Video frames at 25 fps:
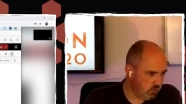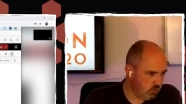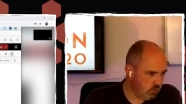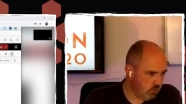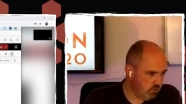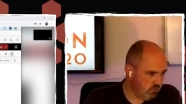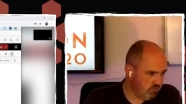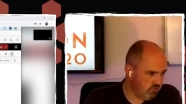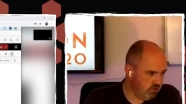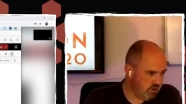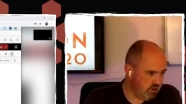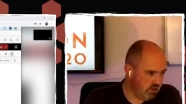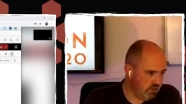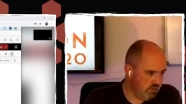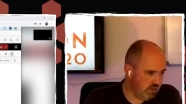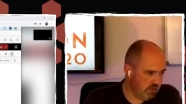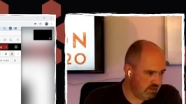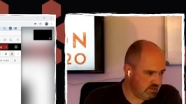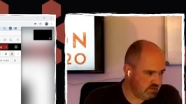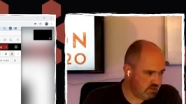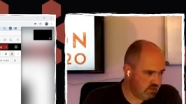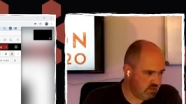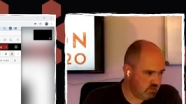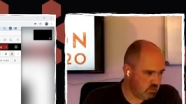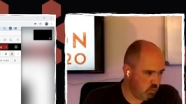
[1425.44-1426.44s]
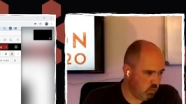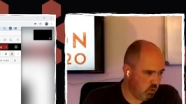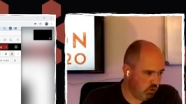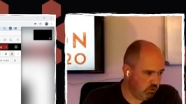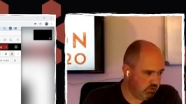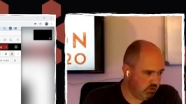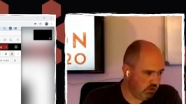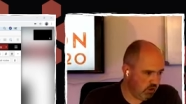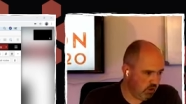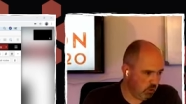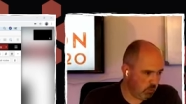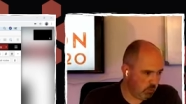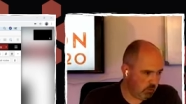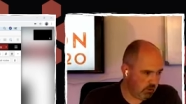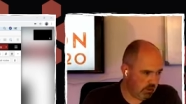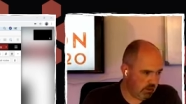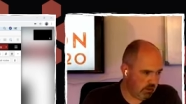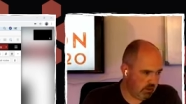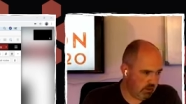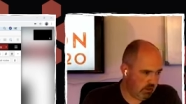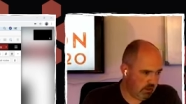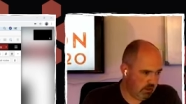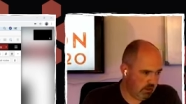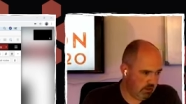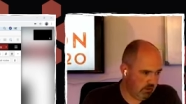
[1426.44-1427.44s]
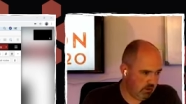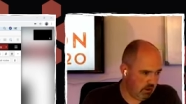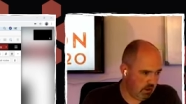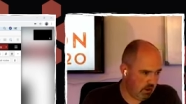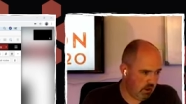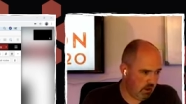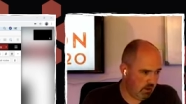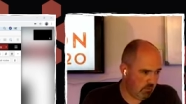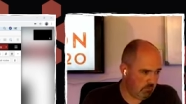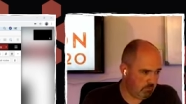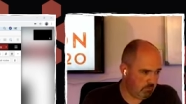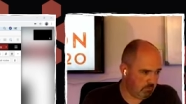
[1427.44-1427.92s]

another one, but really there's this one dial plan here.